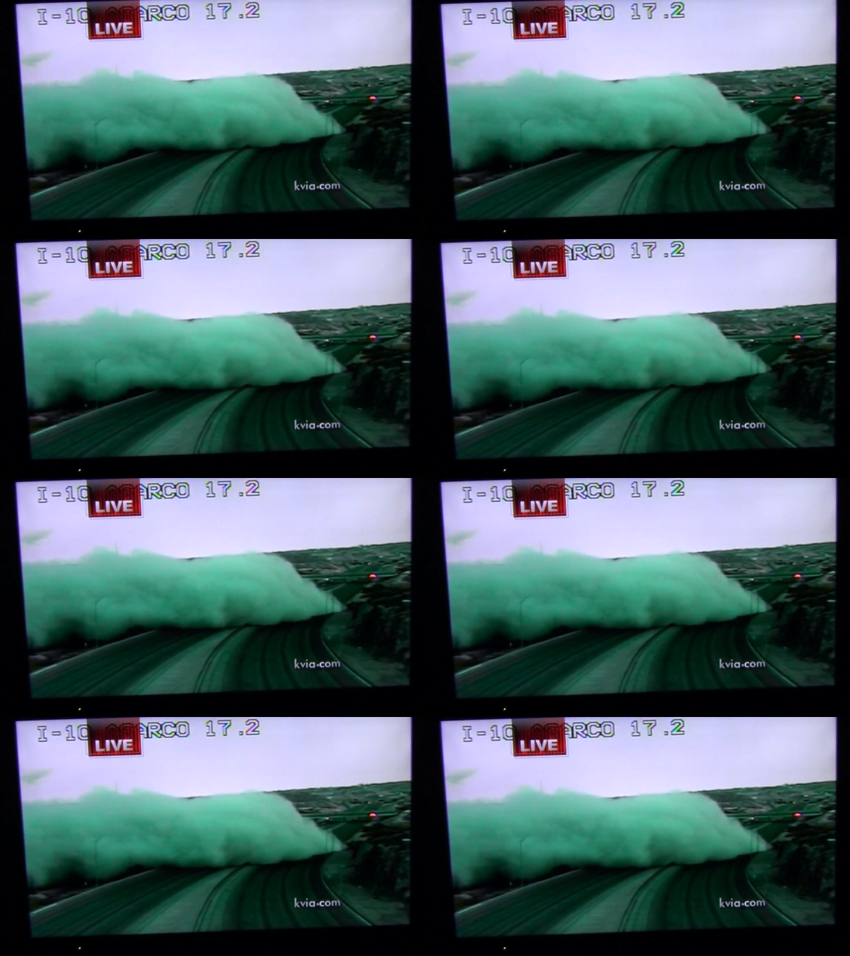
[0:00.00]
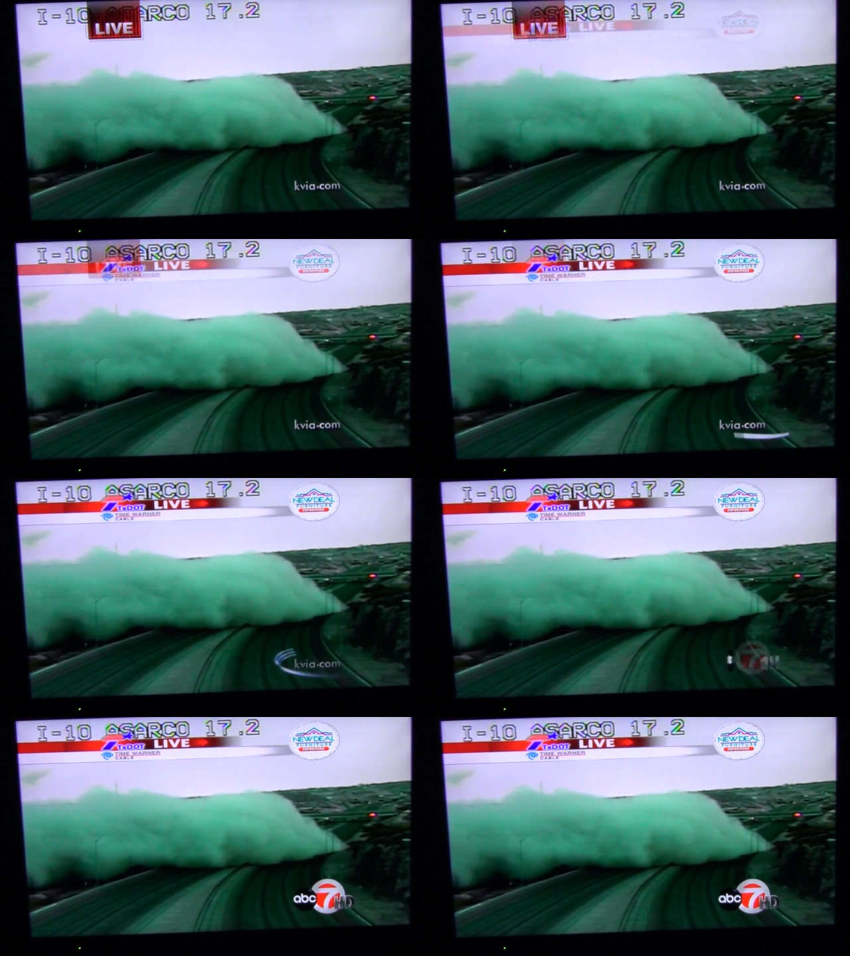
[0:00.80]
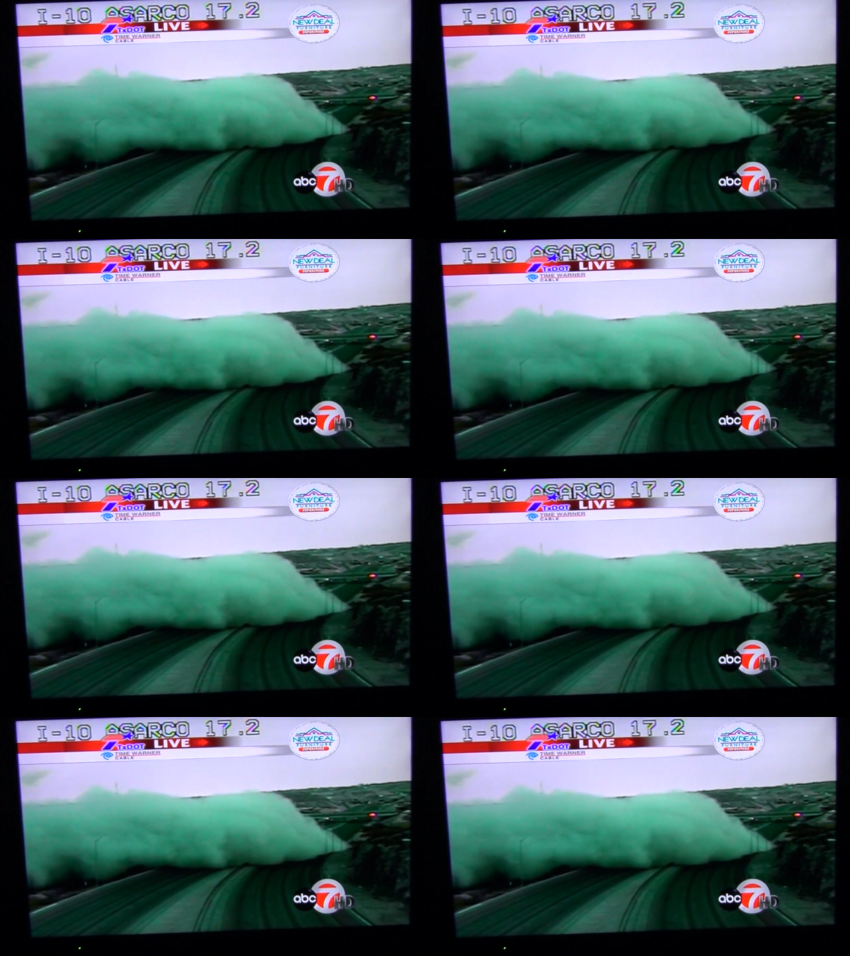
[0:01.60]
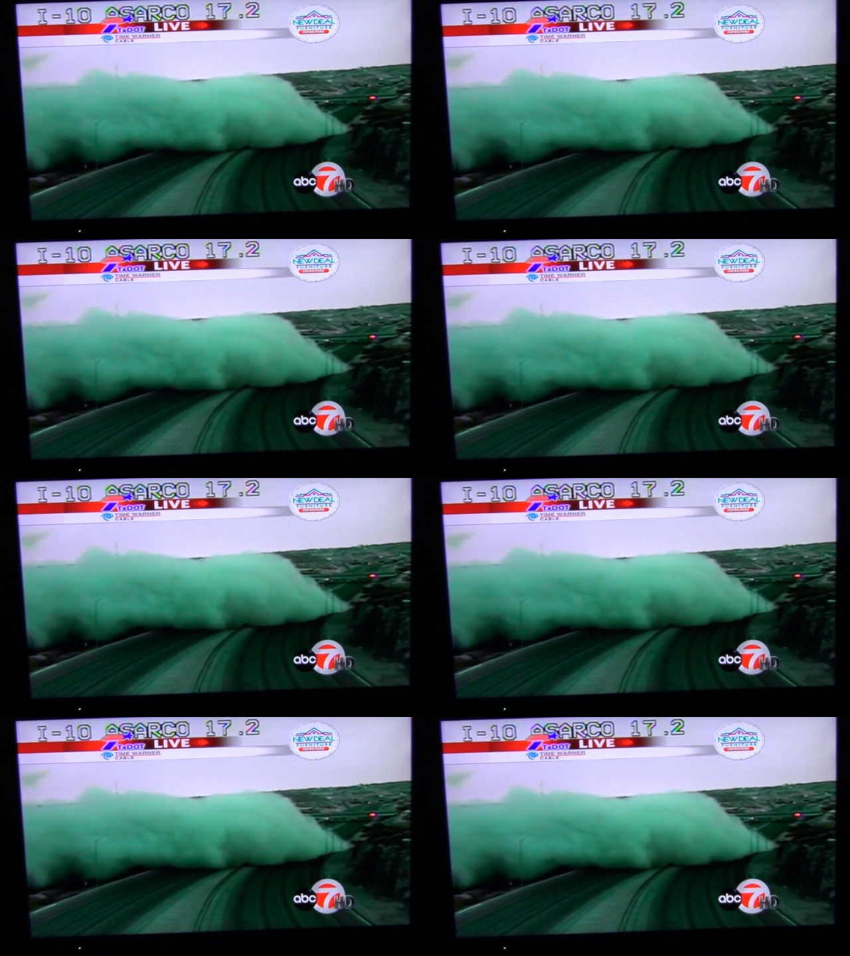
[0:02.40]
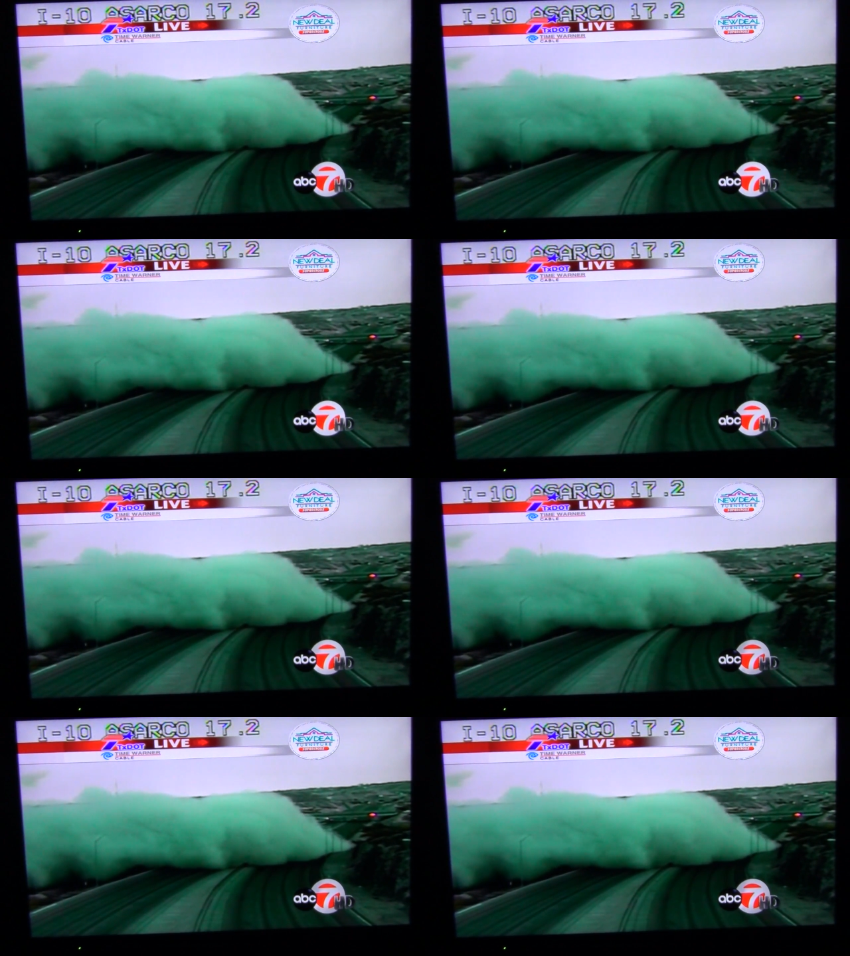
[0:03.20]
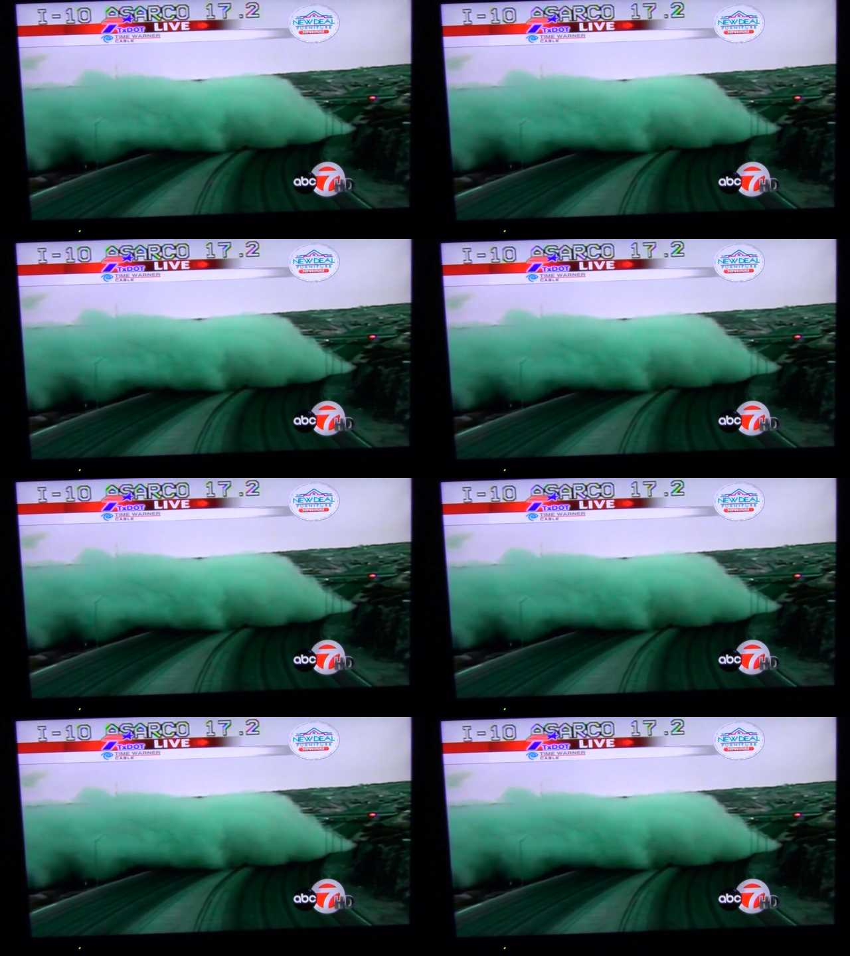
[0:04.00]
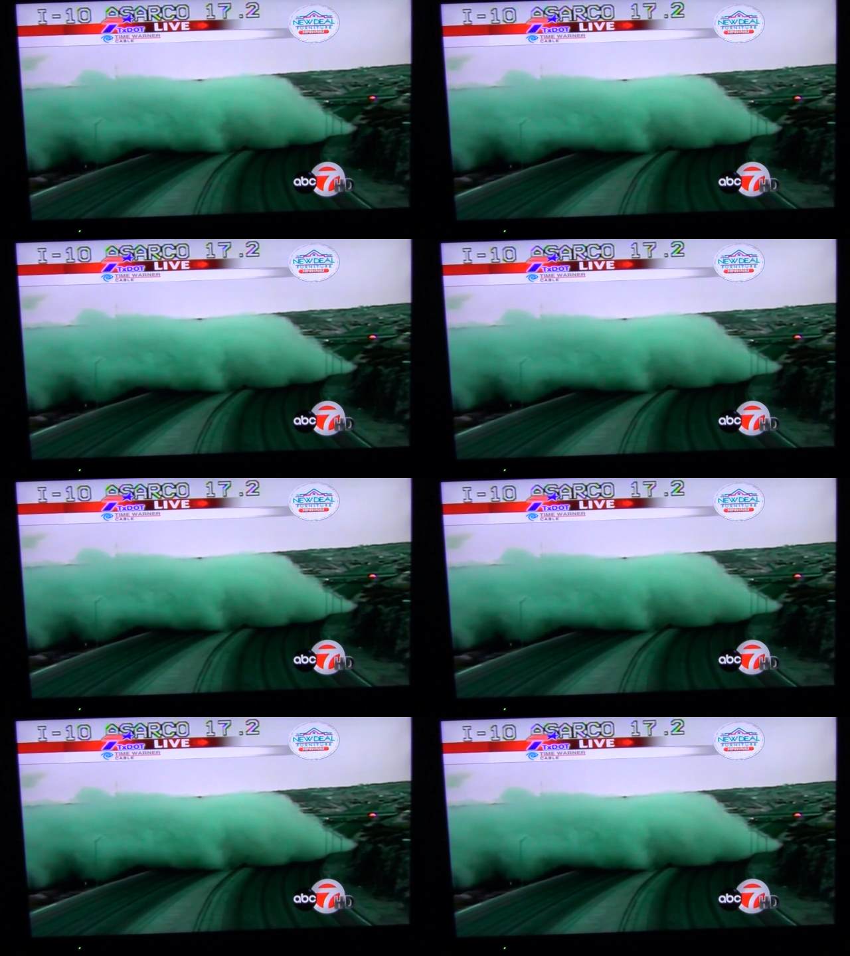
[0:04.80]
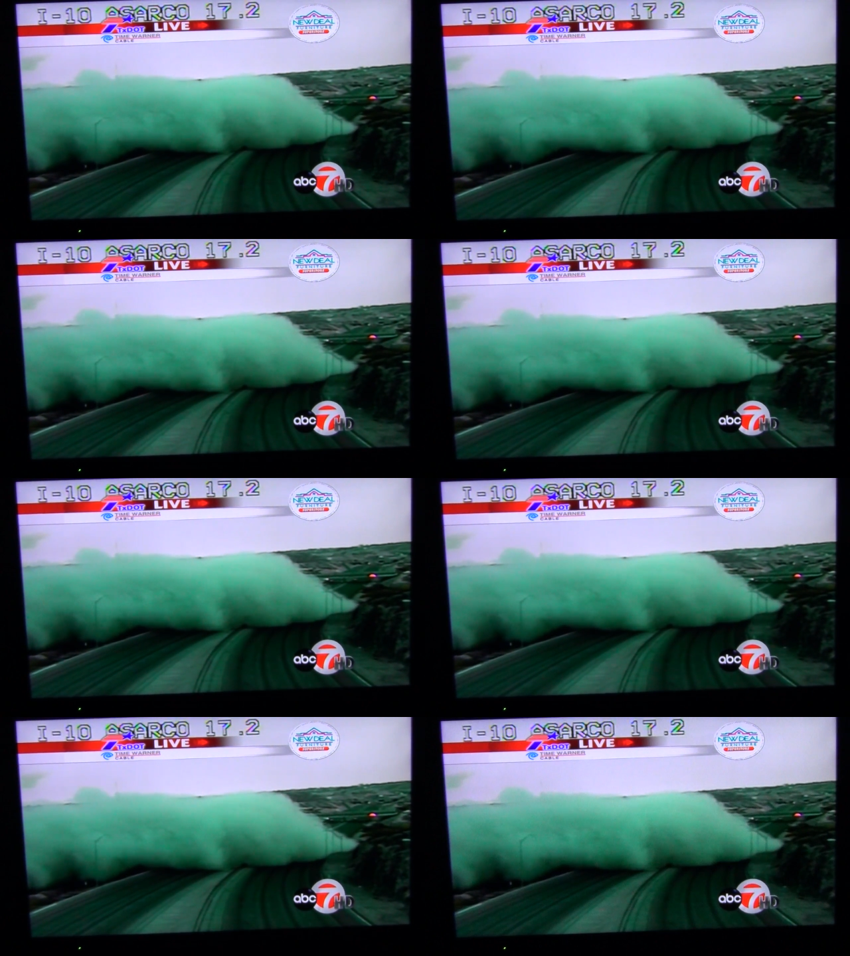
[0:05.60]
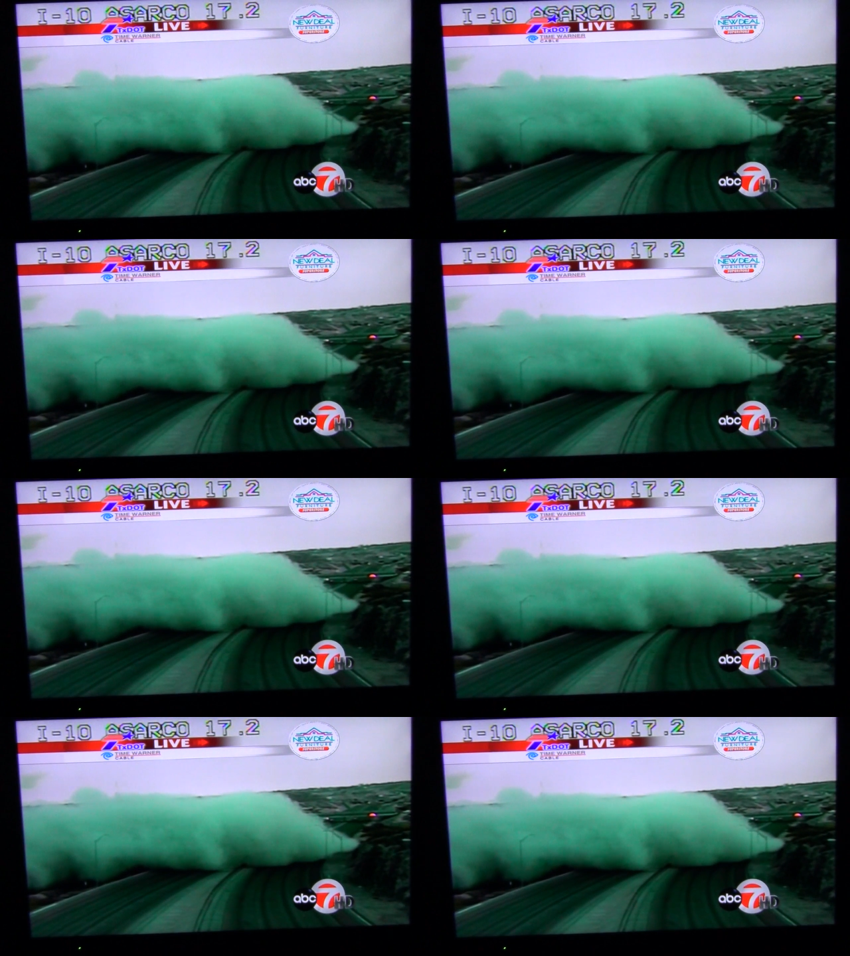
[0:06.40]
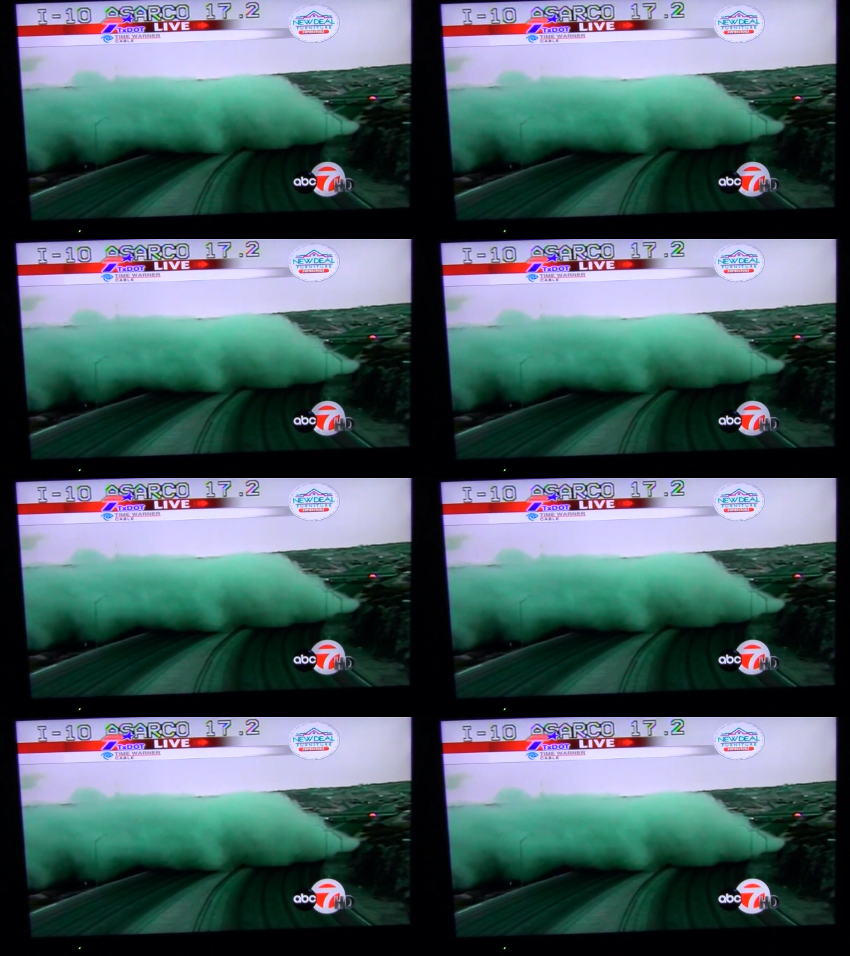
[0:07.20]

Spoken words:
[unreadable: no face in view]